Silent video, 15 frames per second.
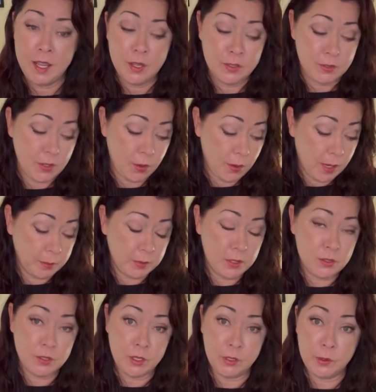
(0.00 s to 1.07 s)
So I'm going to
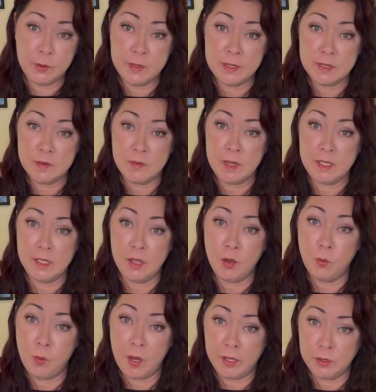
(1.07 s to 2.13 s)
show you in this video
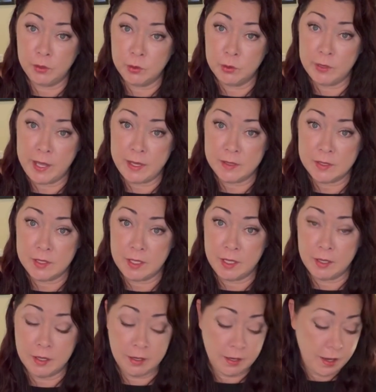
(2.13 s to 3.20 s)
what I grew last
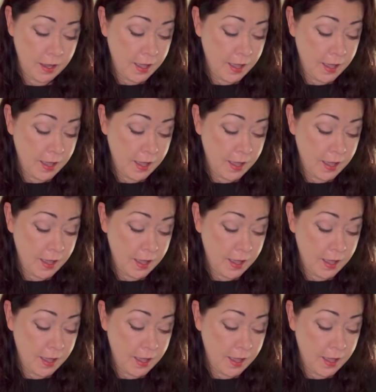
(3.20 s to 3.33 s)
year,